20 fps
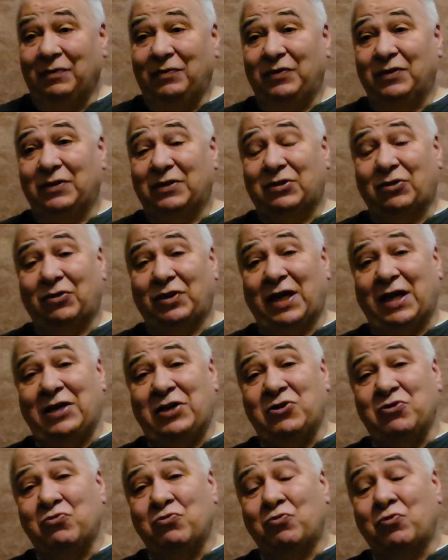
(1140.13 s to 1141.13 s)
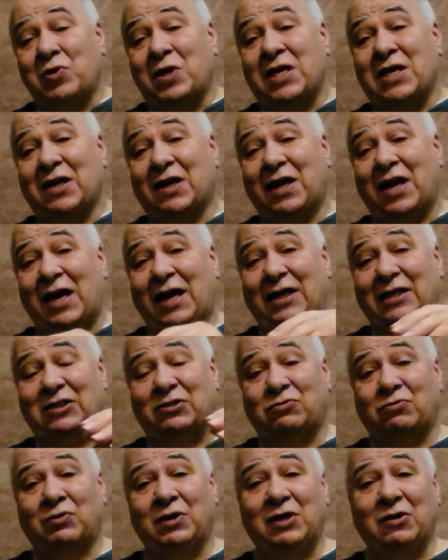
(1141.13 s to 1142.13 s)
So then you
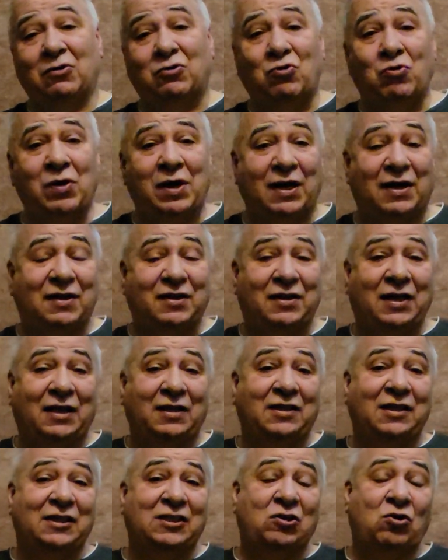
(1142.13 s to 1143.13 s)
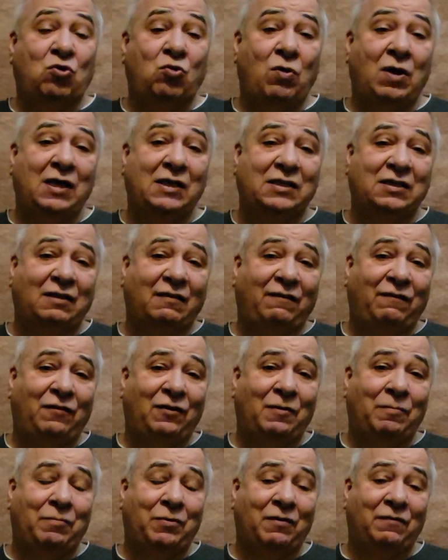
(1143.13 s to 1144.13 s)
realize real quick that this quest
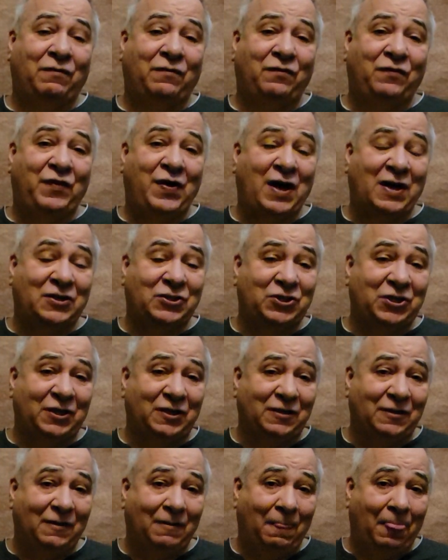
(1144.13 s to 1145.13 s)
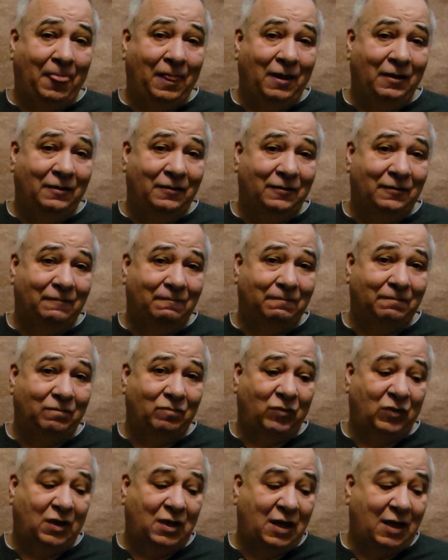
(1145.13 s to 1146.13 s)
for perfection
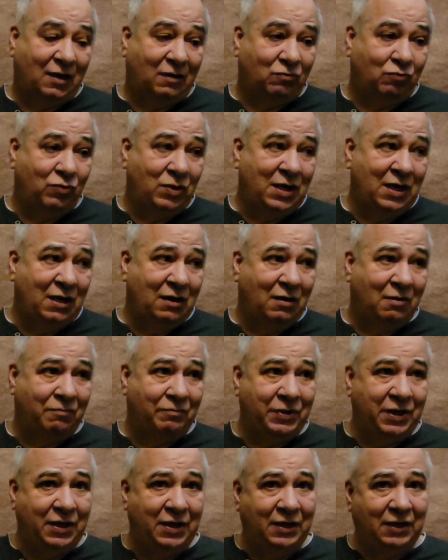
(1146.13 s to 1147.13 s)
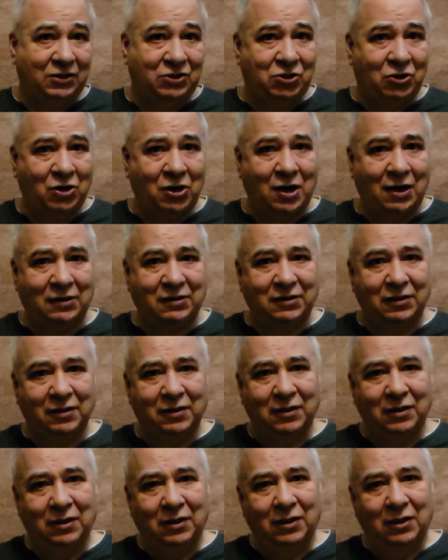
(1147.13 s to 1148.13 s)
that we are being taught
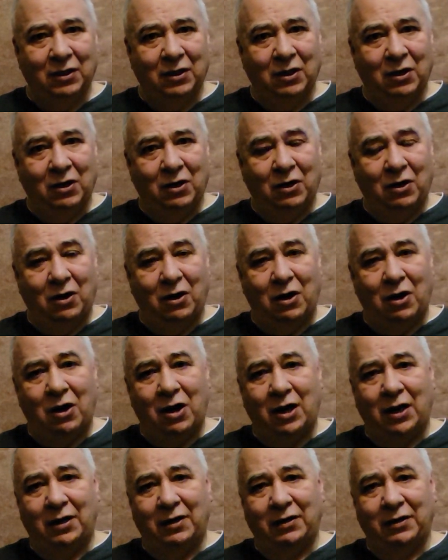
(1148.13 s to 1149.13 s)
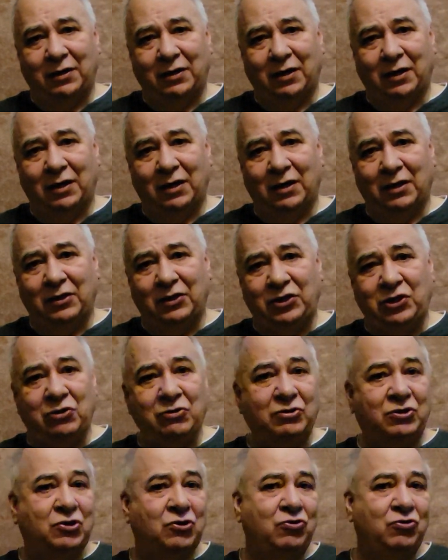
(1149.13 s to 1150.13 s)
on
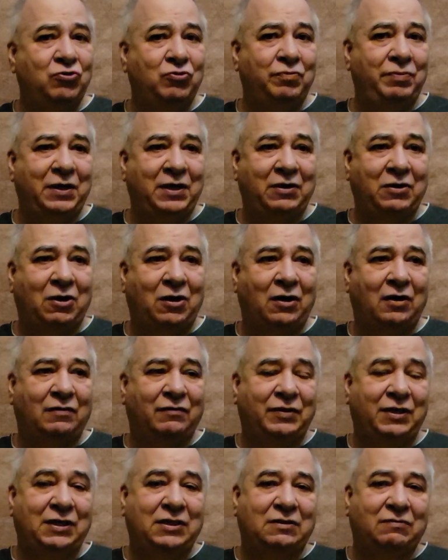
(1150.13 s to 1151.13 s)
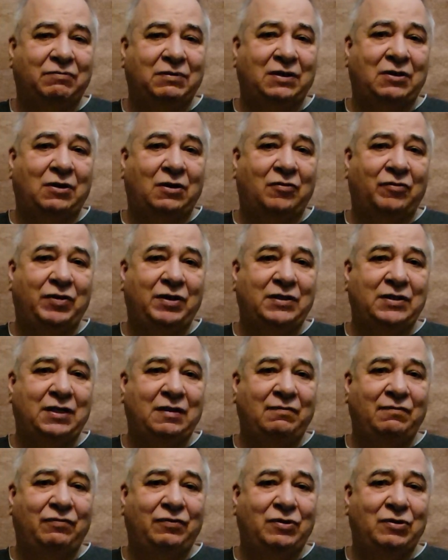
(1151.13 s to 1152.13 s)
YouTube and all of these, with all these
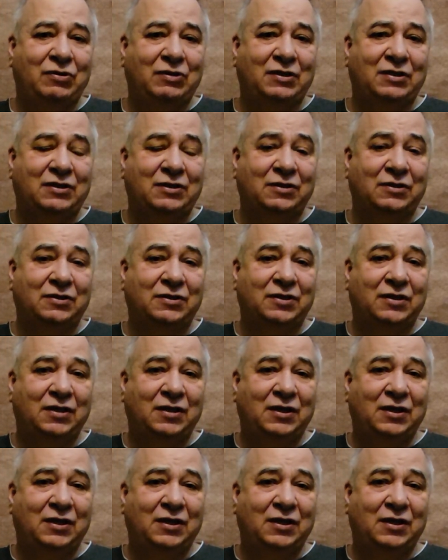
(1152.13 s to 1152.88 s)
influencers,